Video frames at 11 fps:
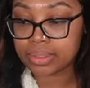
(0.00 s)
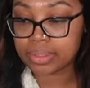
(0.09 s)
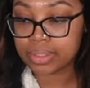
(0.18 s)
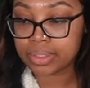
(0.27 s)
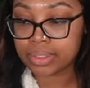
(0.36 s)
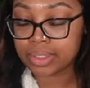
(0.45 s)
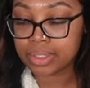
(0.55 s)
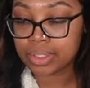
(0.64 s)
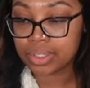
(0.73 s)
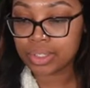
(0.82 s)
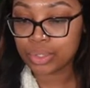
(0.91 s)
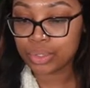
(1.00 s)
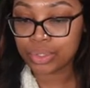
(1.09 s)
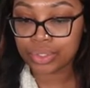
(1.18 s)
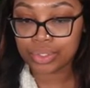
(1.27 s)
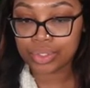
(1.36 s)

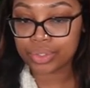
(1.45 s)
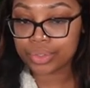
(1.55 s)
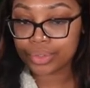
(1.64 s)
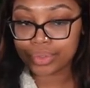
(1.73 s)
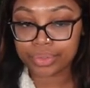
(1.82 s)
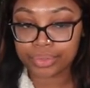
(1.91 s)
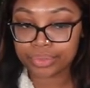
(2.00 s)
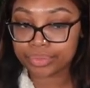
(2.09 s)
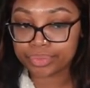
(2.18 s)
Nothing is said.